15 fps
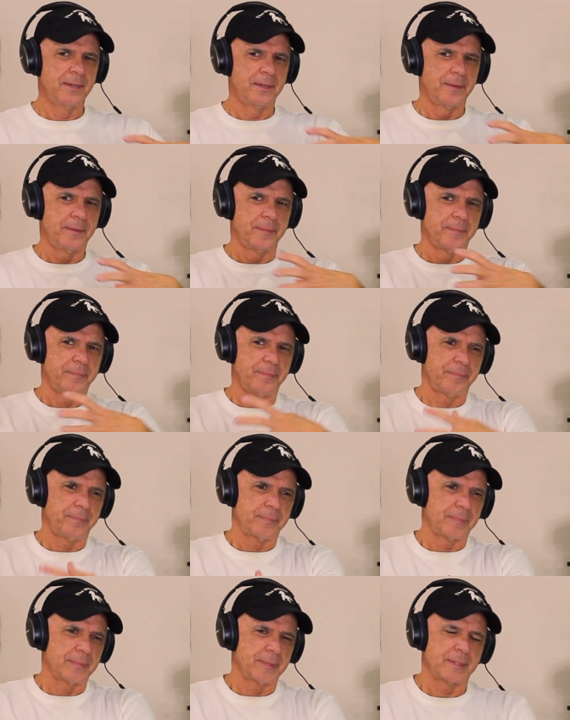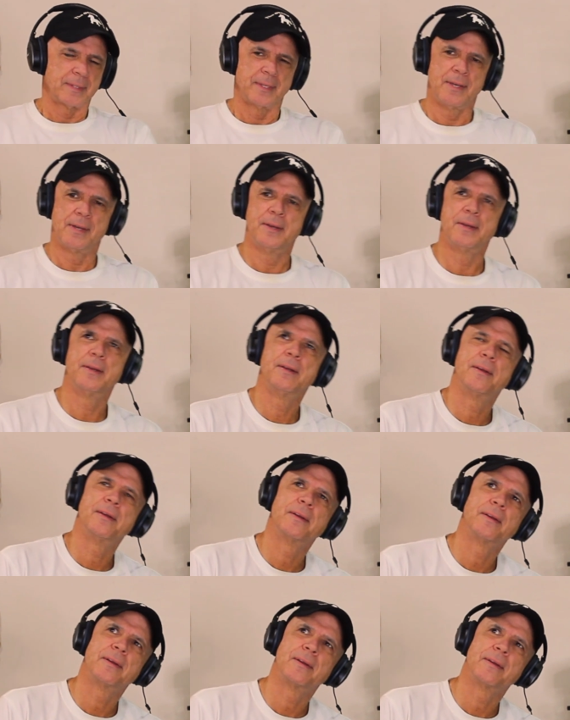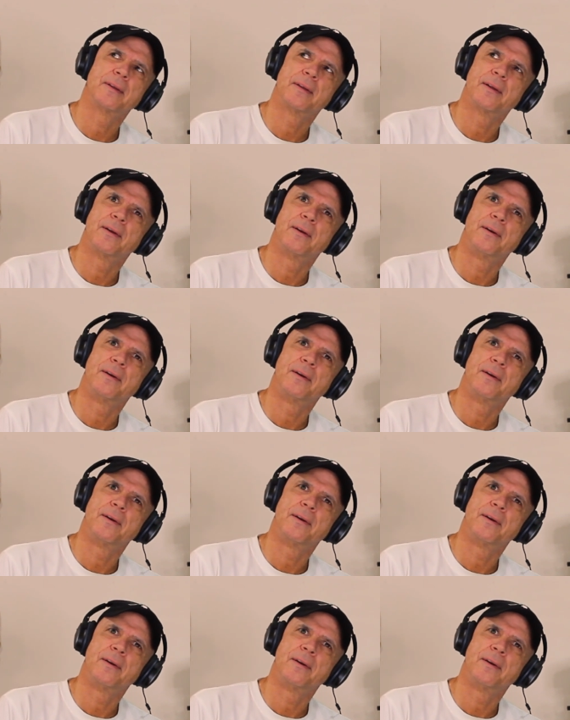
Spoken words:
Nothing is said.